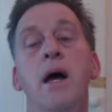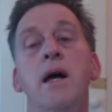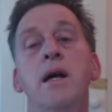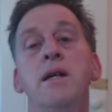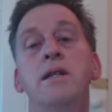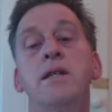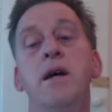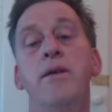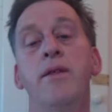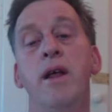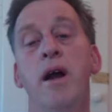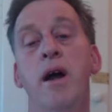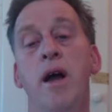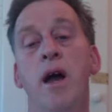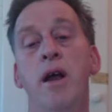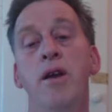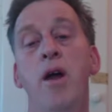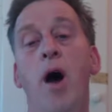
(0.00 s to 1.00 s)
So then I
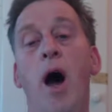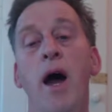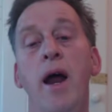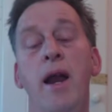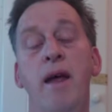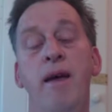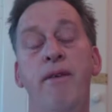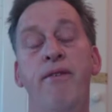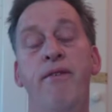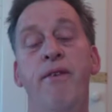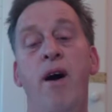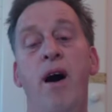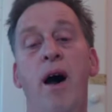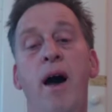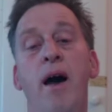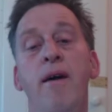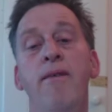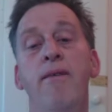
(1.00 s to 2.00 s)
go knight
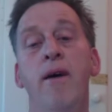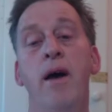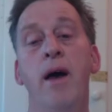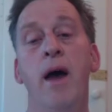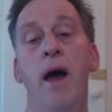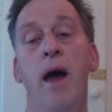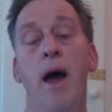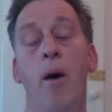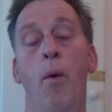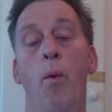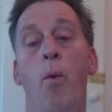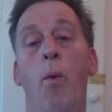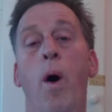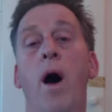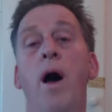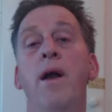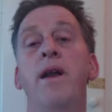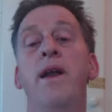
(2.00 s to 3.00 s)
e5.
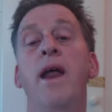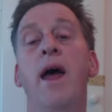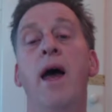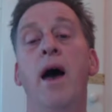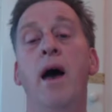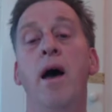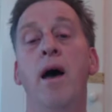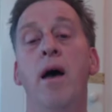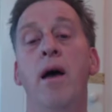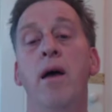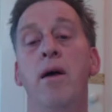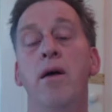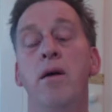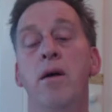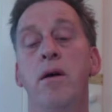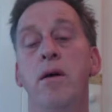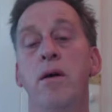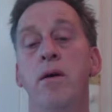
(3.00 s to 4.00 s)
What now?
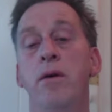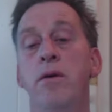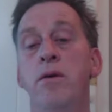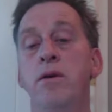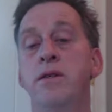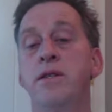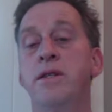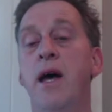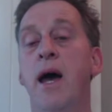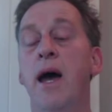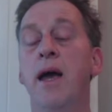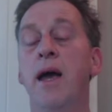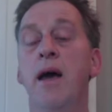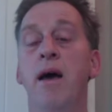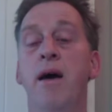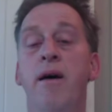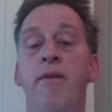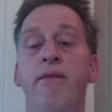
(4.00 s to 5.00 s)
You say
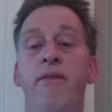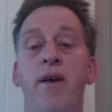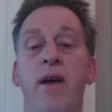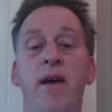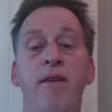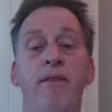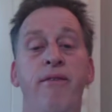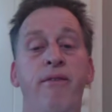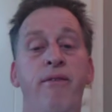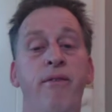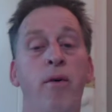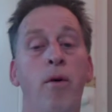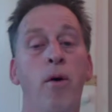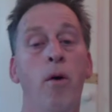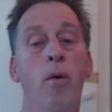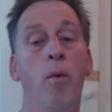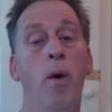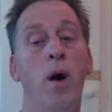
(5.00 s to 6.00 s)
if
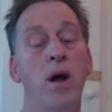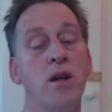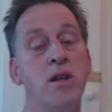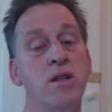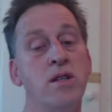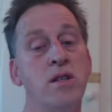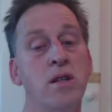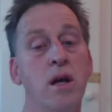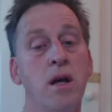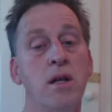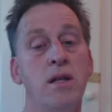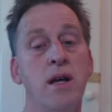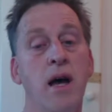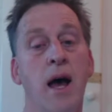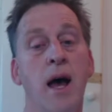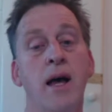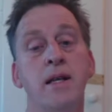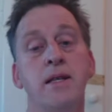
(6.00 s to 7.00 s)
f4, what
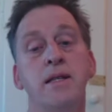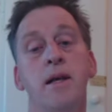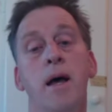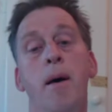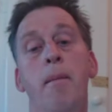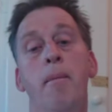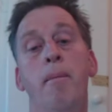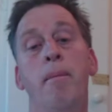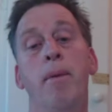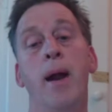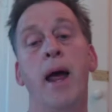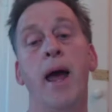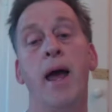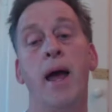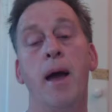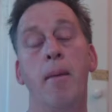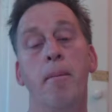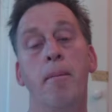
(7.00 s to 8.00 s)
does
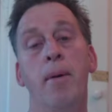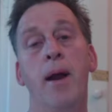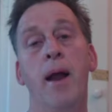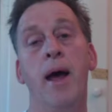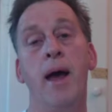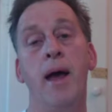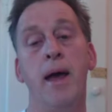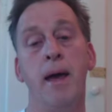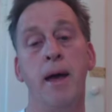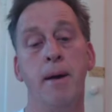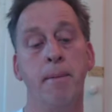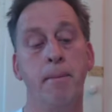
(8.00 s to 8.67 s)
black play?